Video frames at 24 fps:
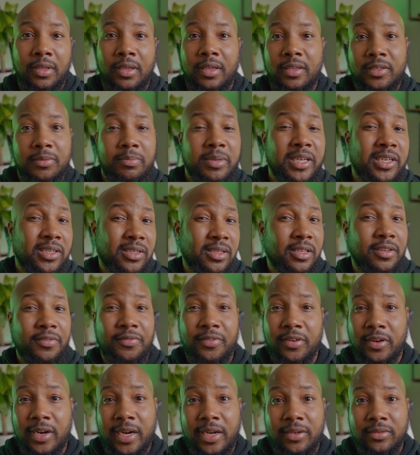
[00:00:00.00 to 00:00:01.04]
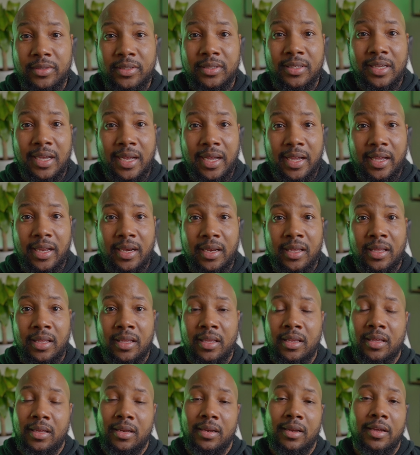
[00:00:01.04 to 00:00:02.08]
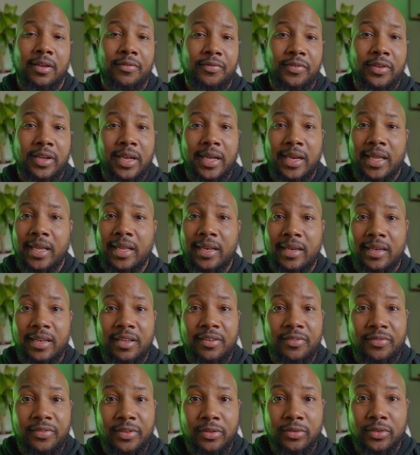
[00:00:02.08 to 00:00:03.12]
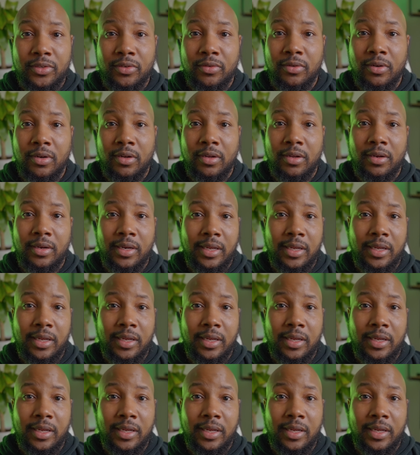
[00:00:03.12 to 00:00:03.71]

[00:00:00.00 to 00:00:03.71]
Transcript: especially if you're outside. Now, if you got an ND filter on